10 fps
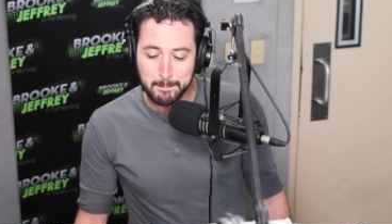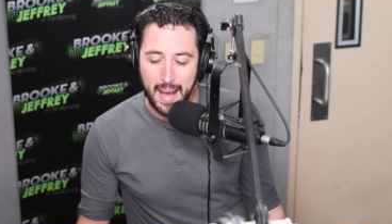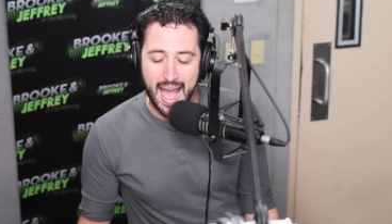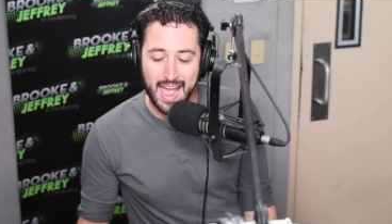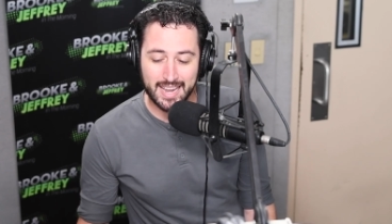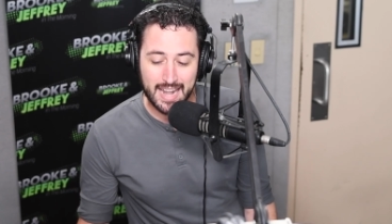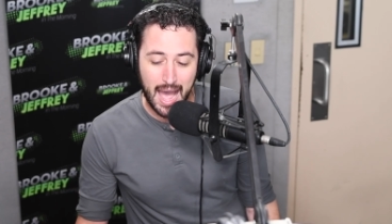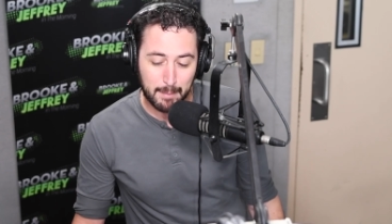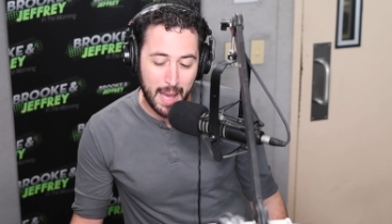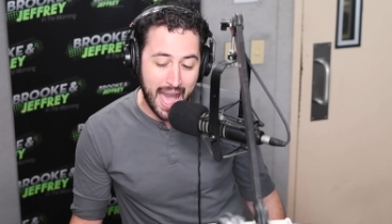Buying
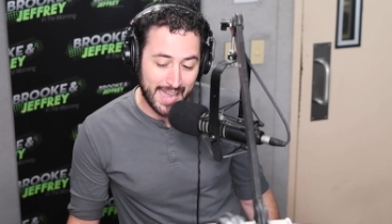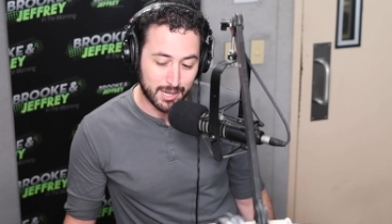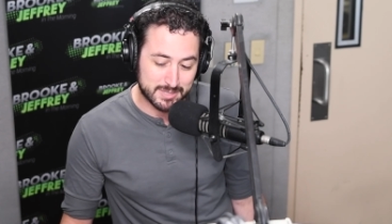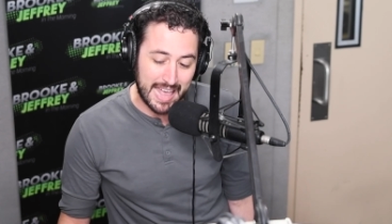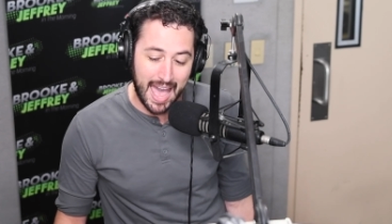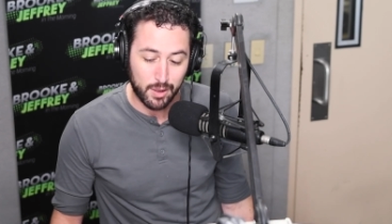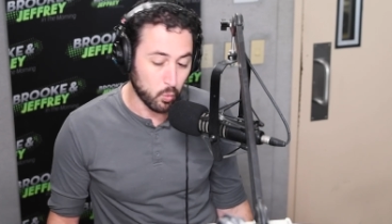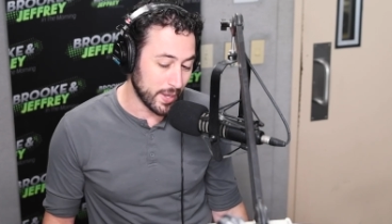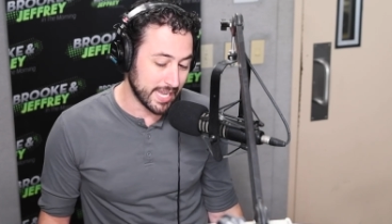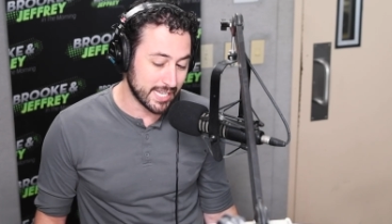up items that
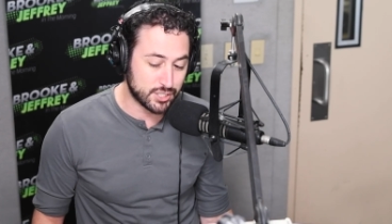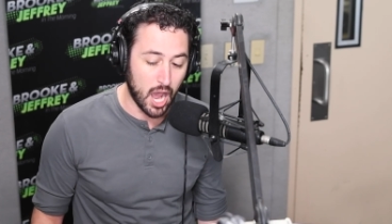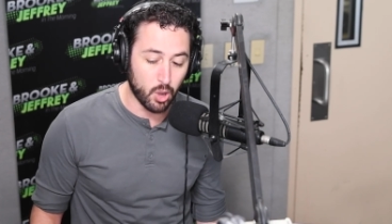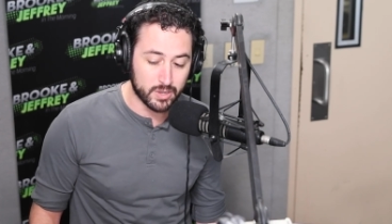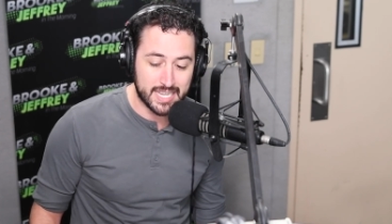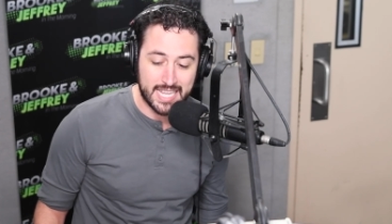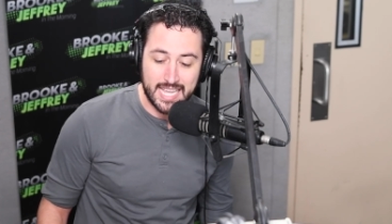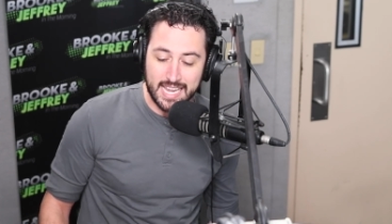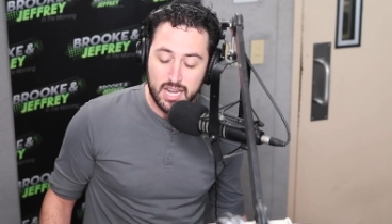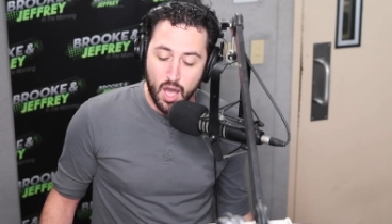we don't
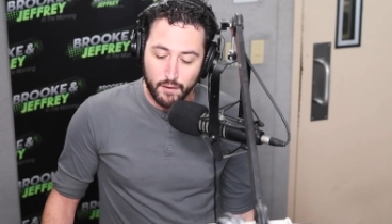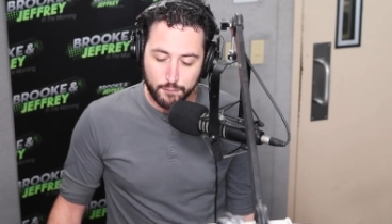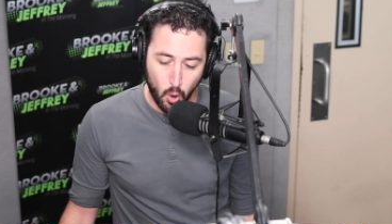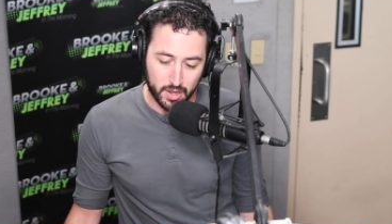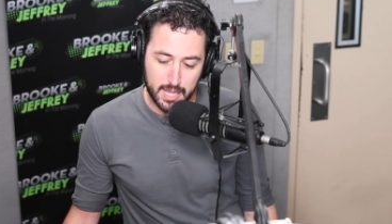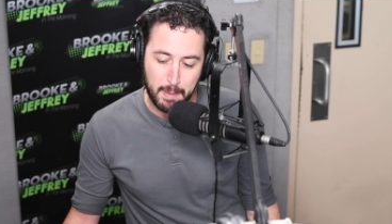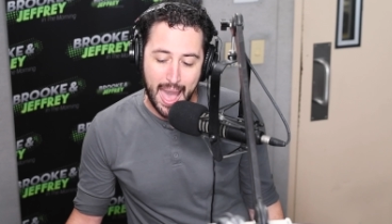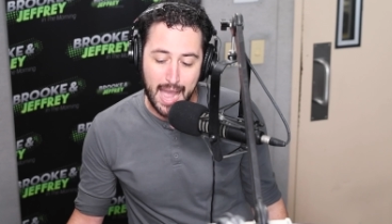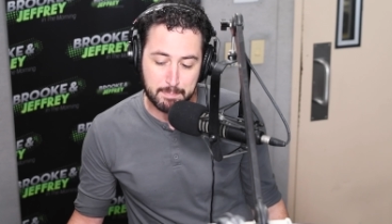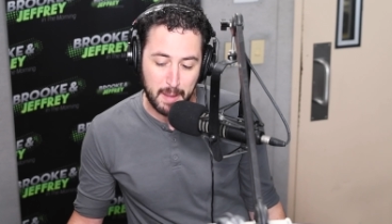need. 40
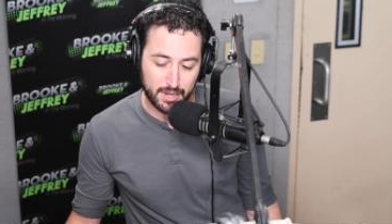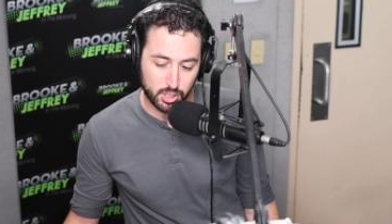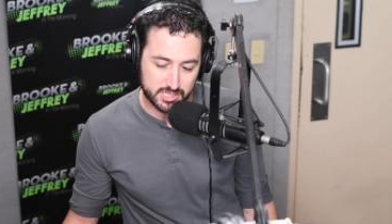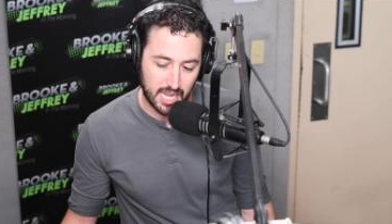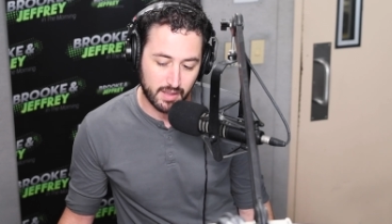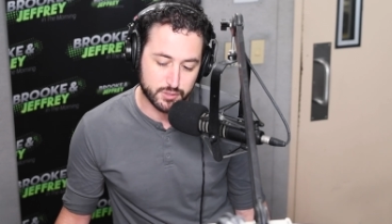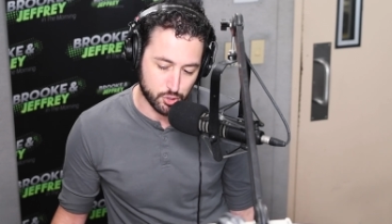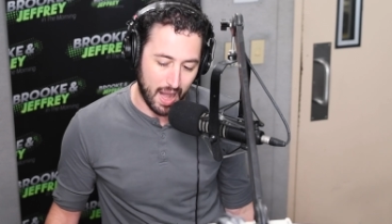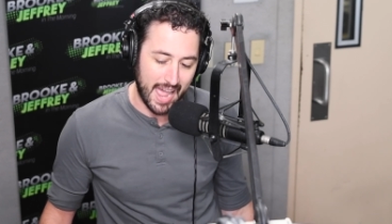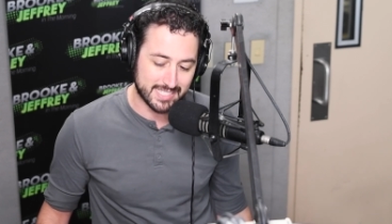pack bundles of
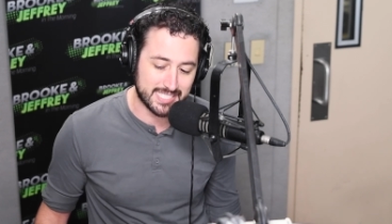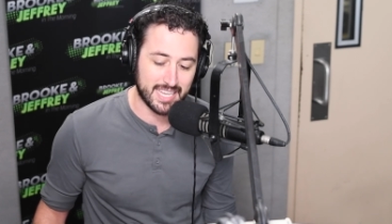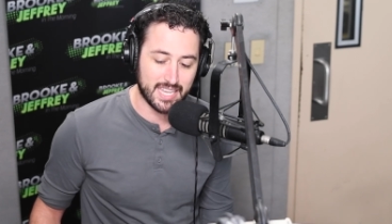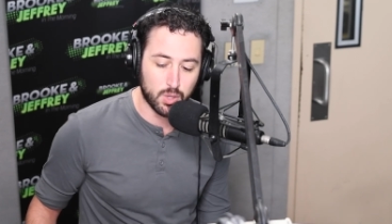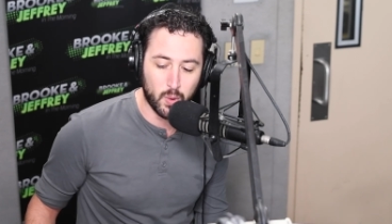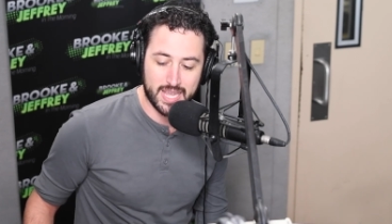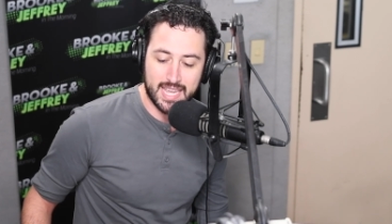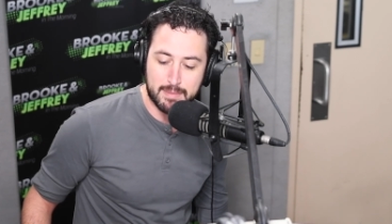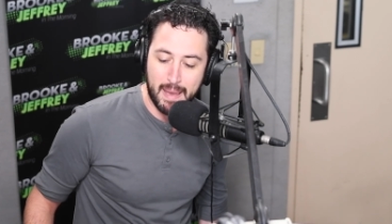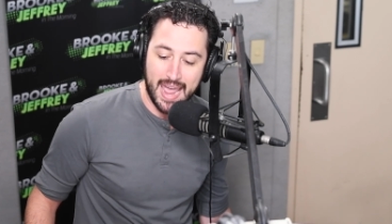dry
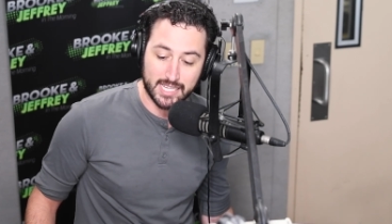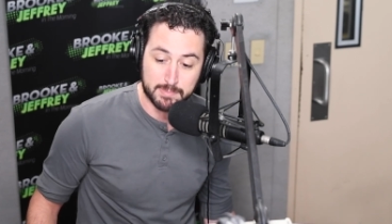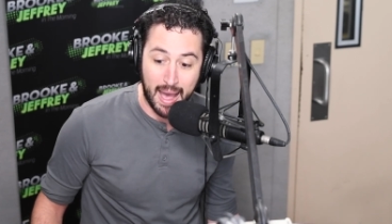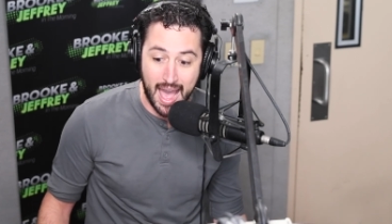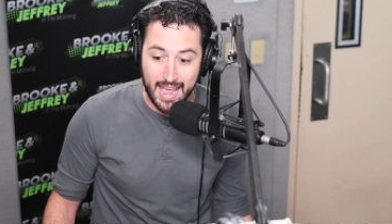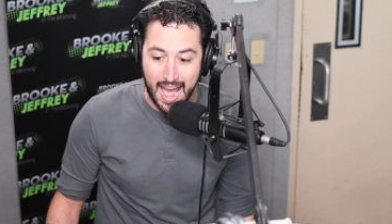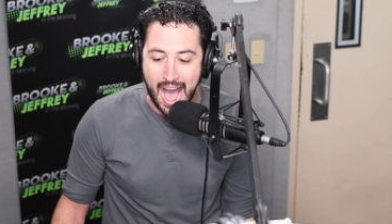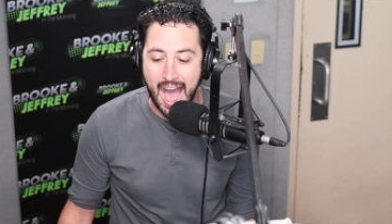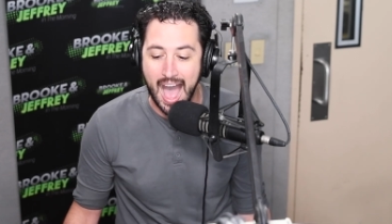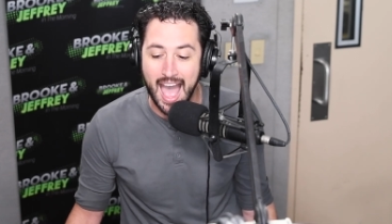seaweed makes my
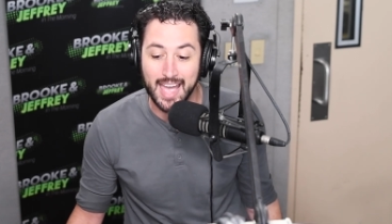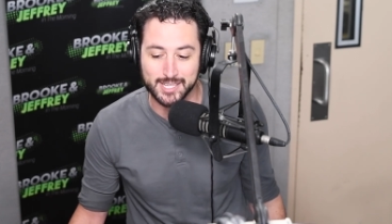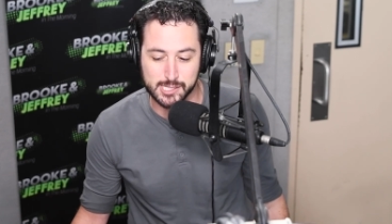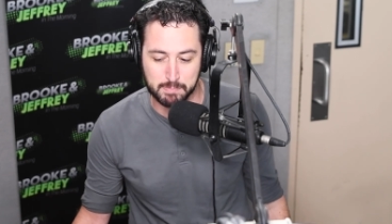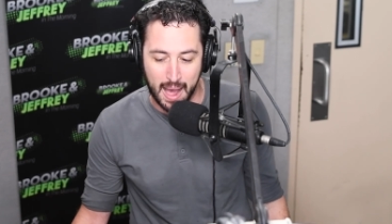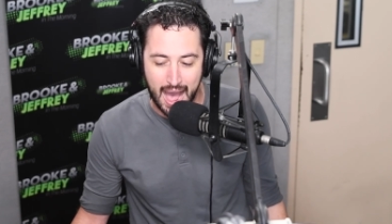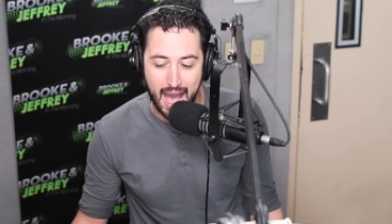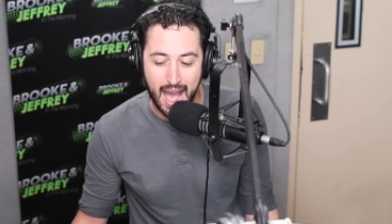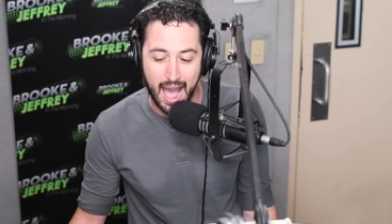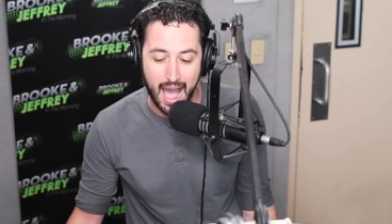eyes
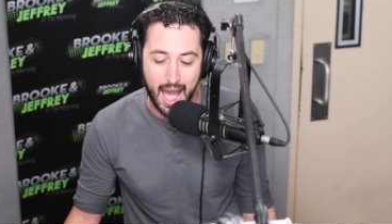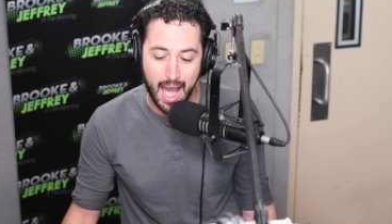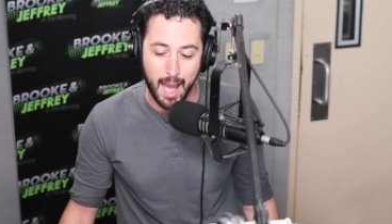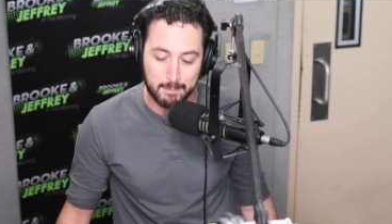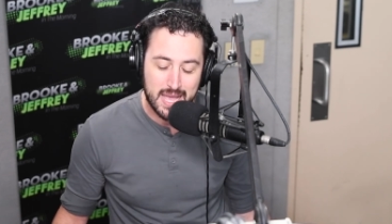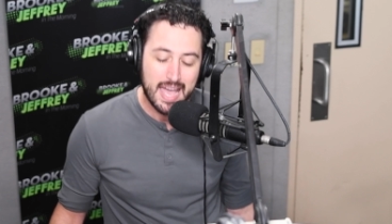pop